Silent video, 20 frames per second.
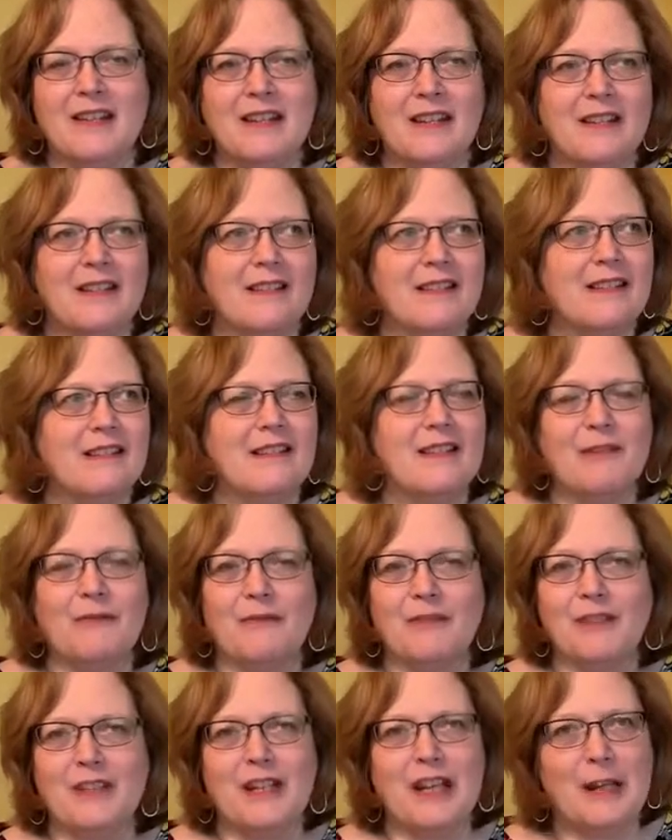does and
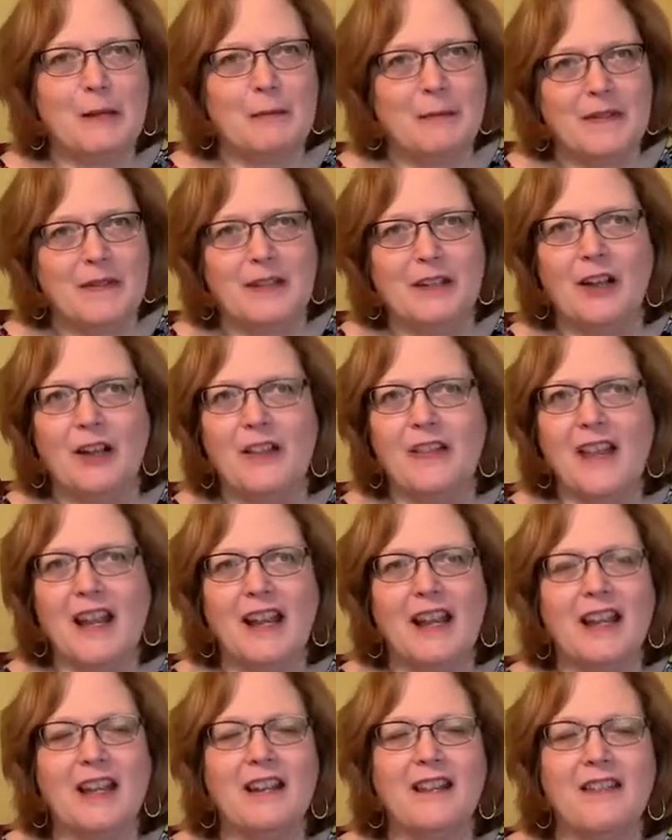different types and all
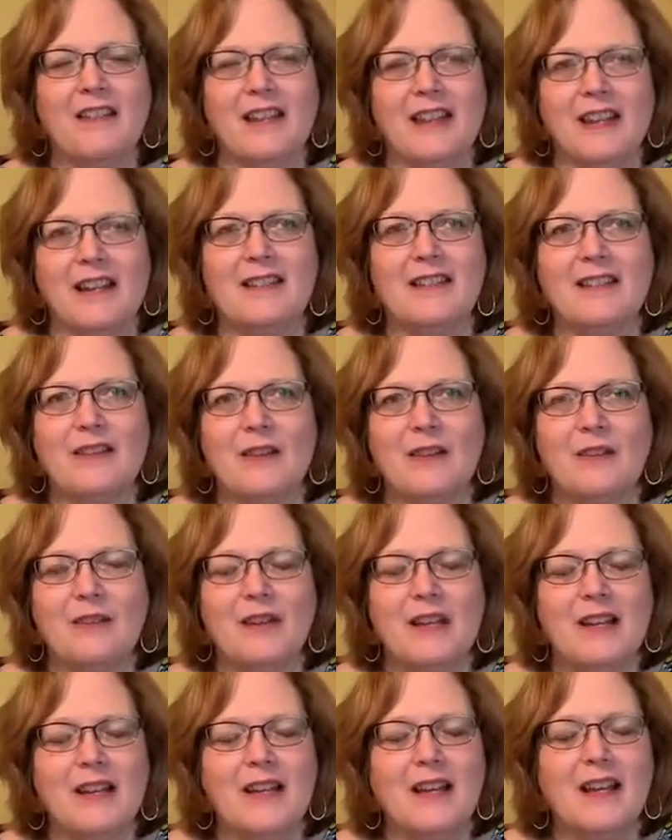that kind of thing. So.
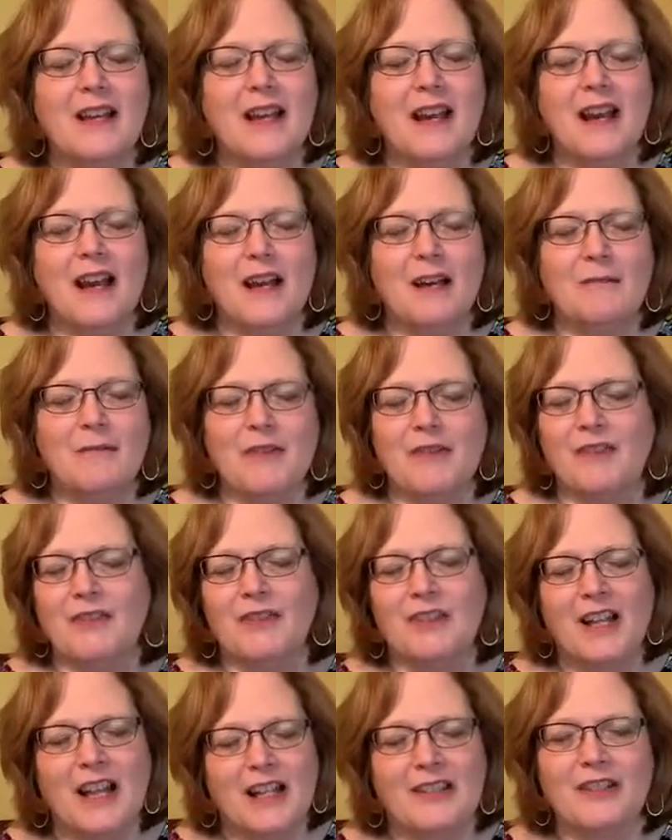Um, there's
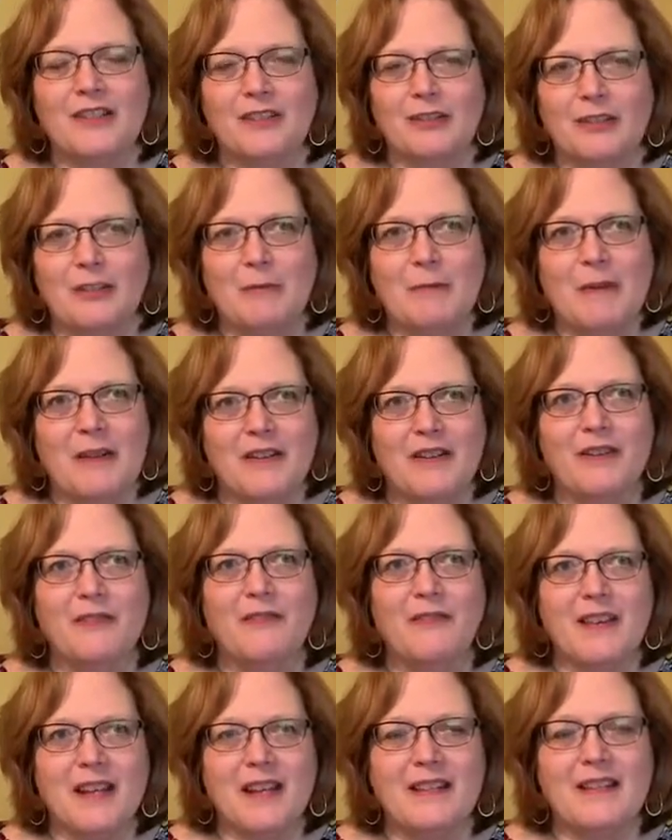a lot to learn about
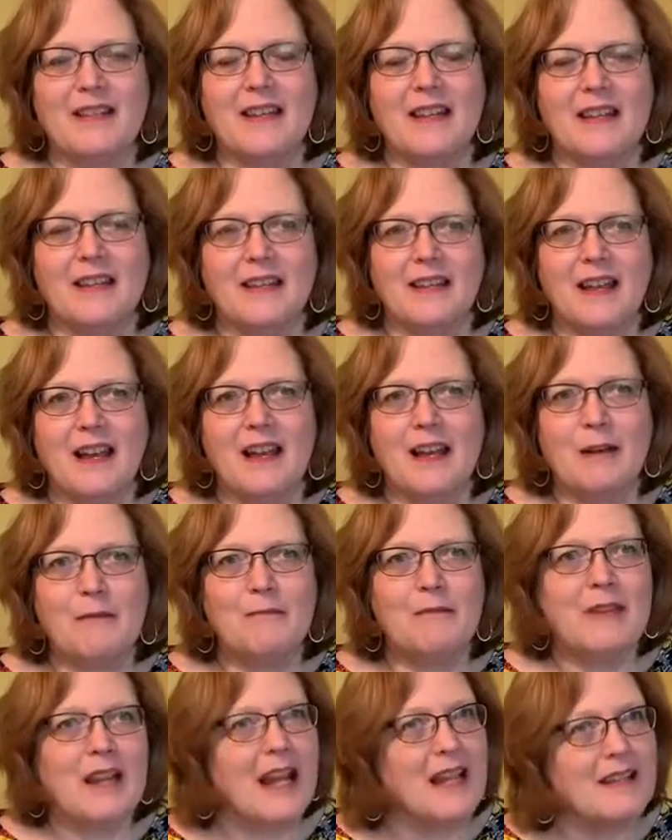interfacing.
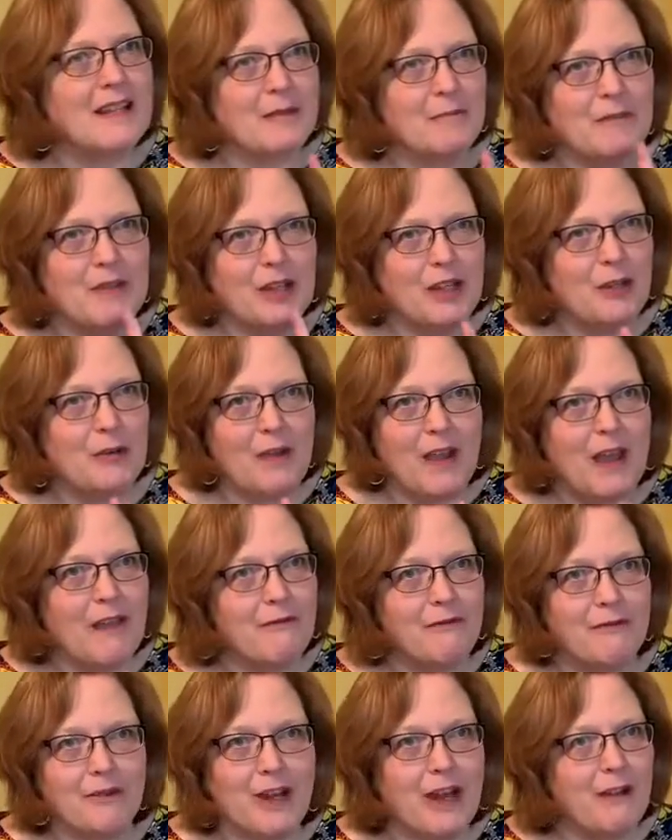Um, not something you
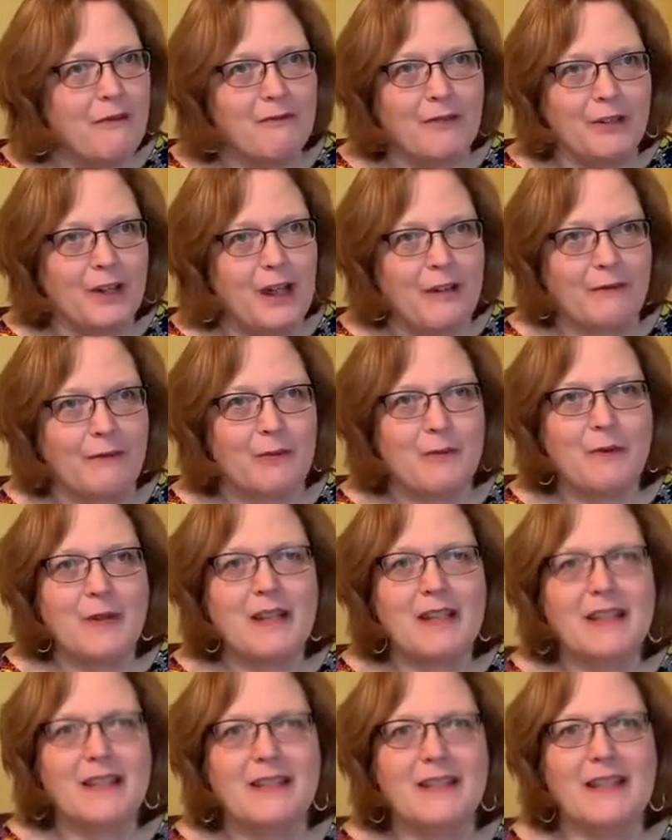ever, ever, ever
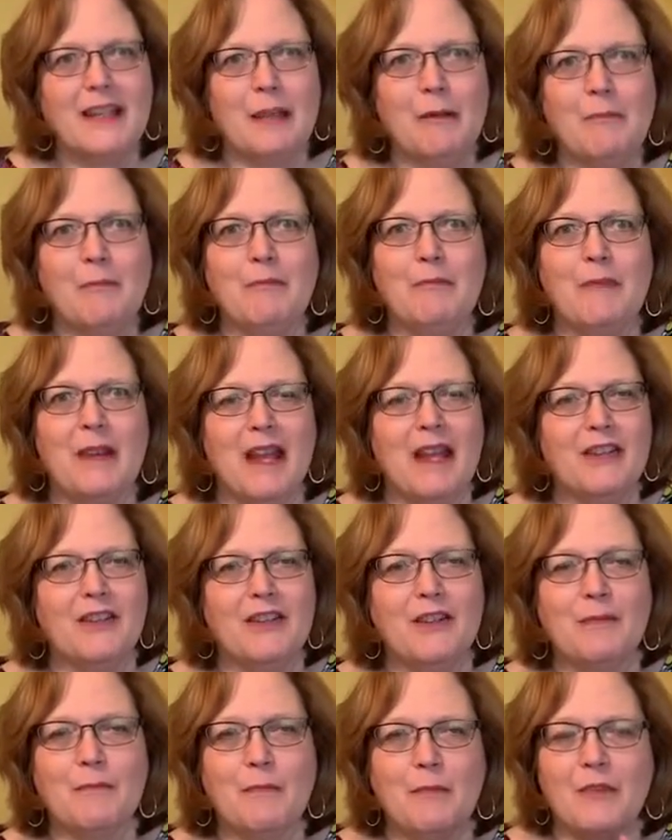want to skip. May I
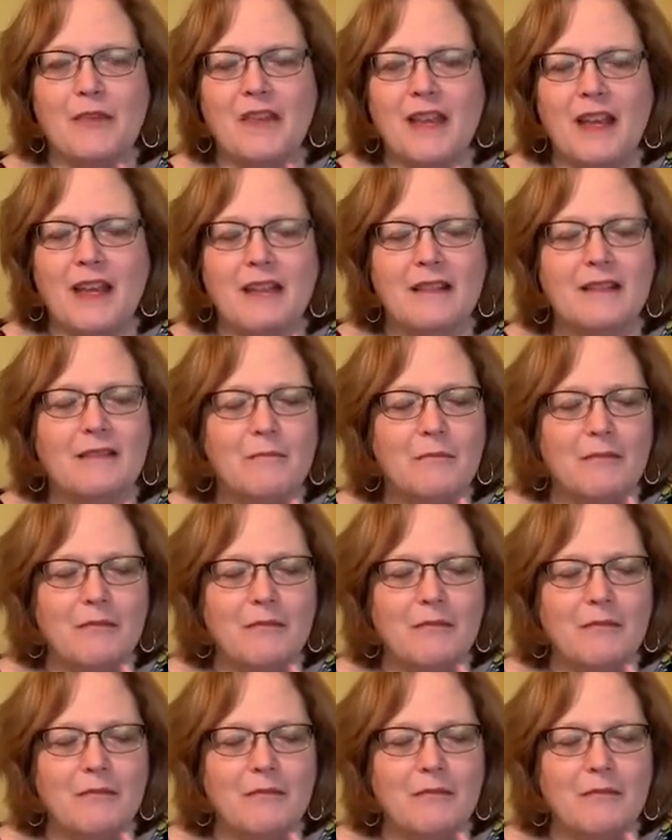just put that,